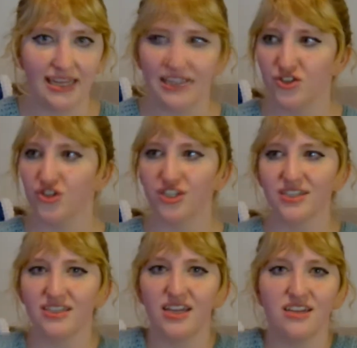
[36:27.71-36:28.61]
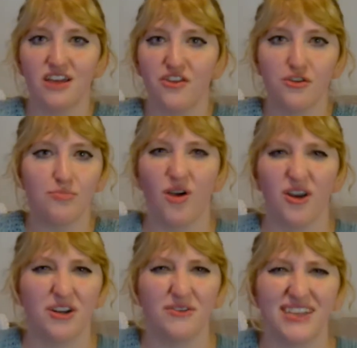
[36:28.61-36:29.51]
It's just another
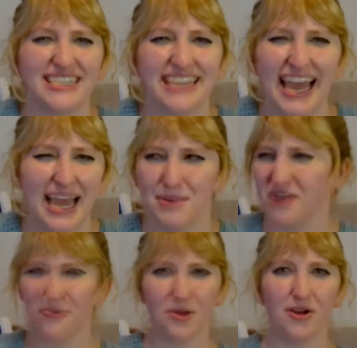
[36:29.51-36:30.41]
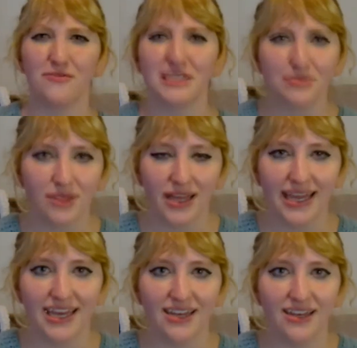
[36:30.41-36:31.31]
part of his game, another part of his
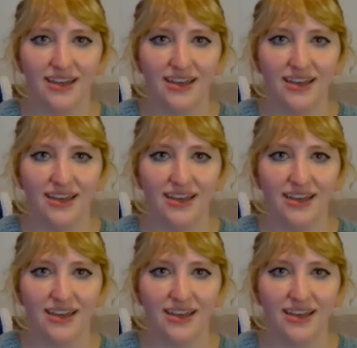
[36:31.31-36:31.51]
plan.